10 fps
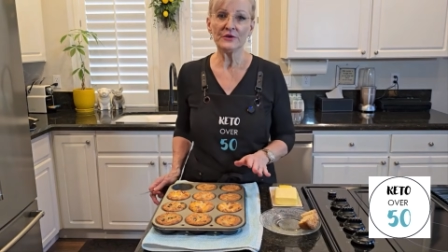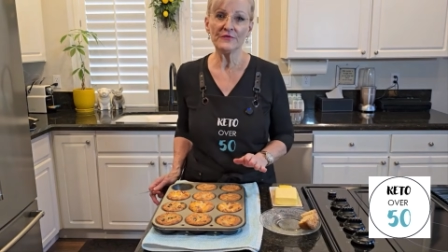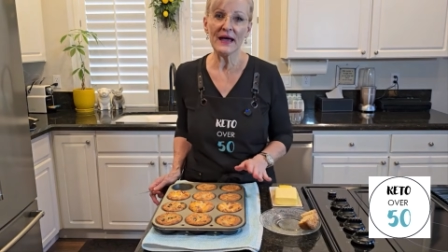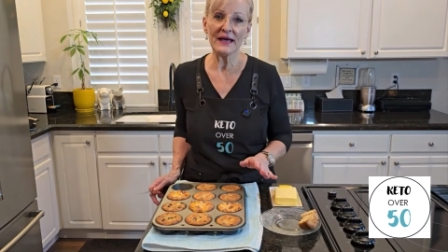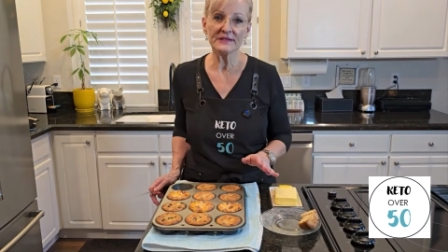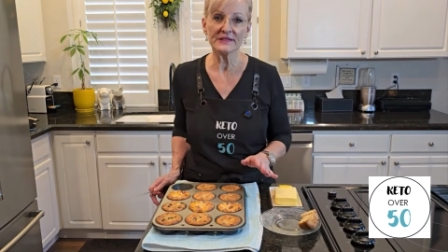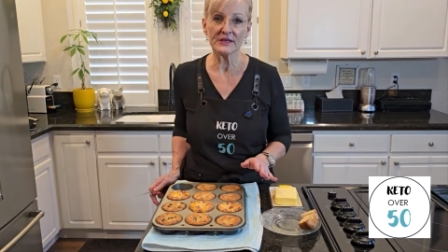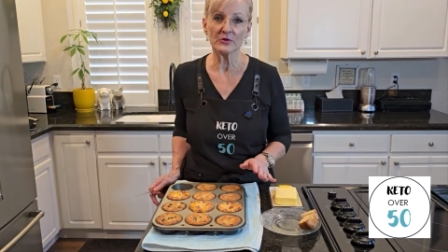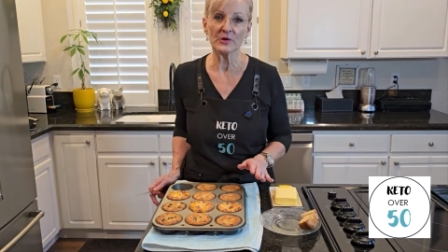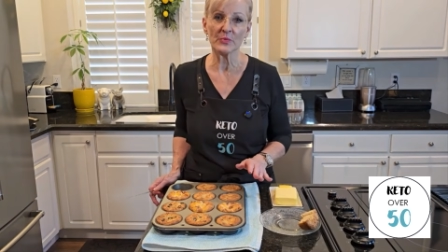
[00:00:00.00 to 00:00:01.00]
you've had
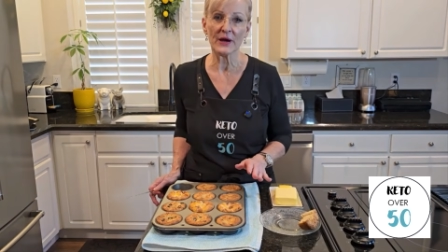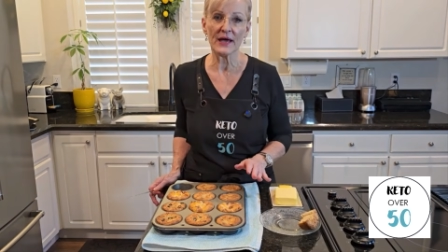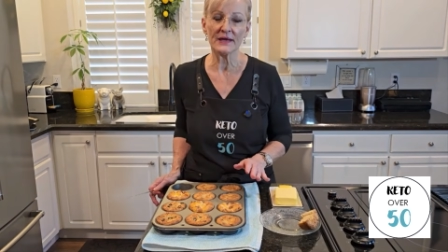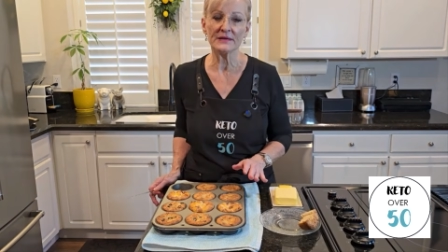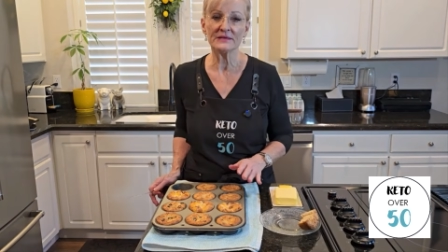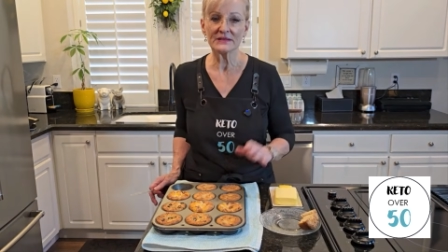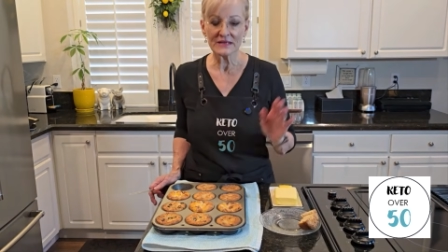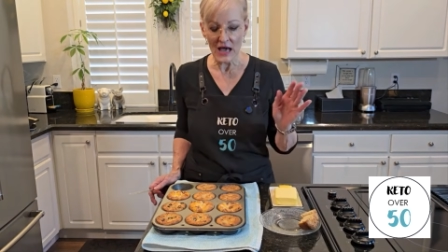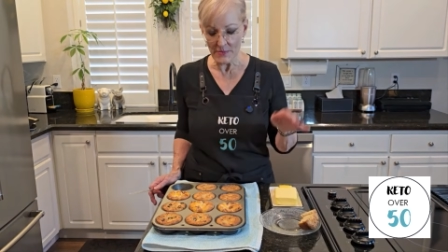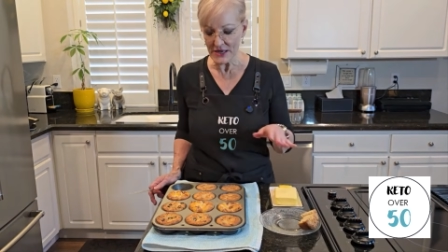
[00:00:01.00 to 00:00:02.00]
soda bread,
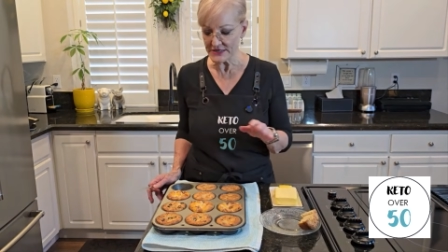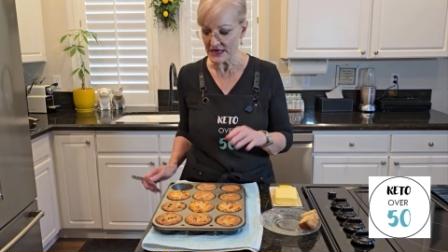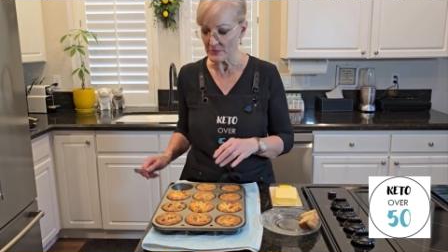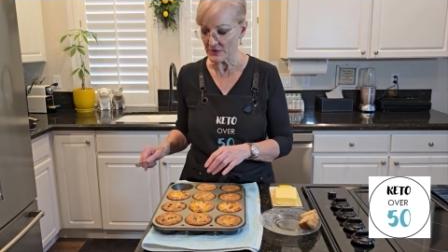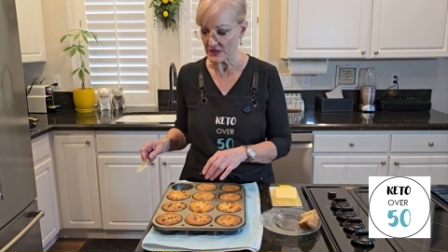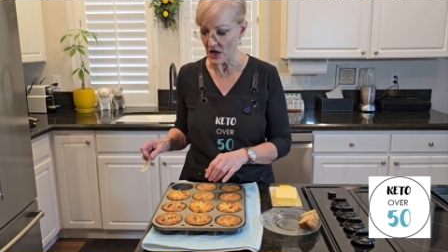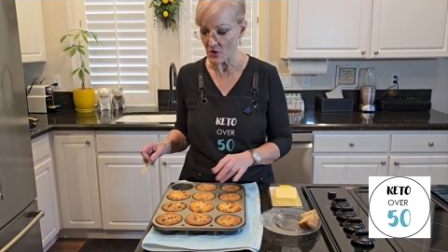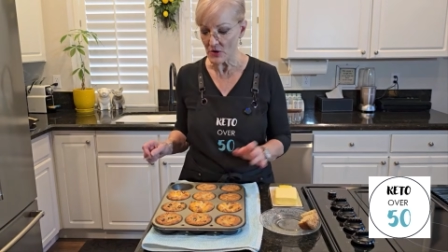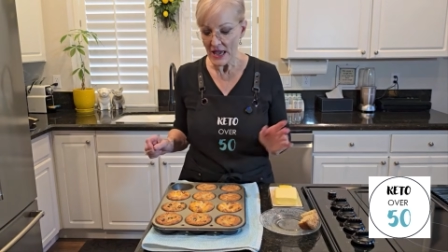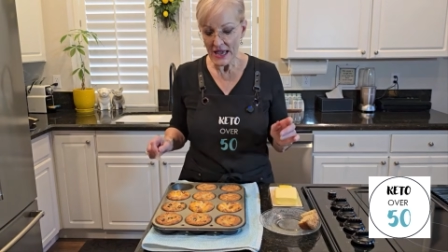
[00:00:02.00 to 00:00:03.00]
comment down below.